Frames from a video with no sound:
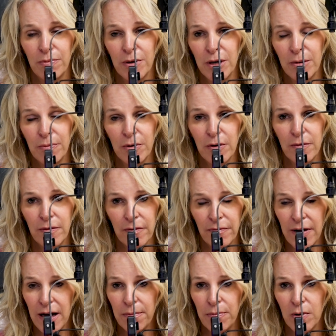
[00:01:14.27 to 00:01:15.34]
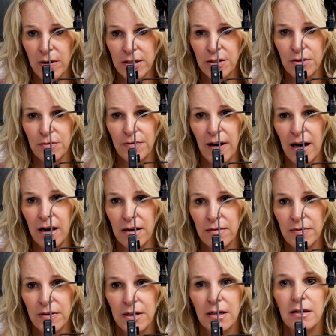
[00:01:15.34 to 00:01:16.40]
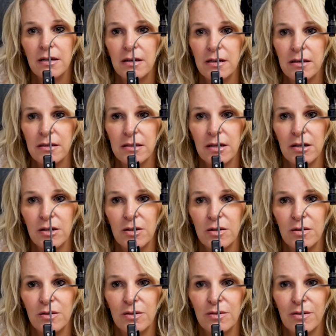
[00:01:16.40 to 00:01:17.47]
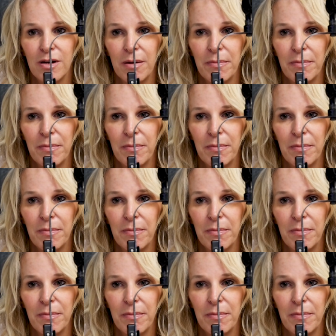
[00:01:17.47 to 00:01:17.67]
pre-approved at 5.25. So,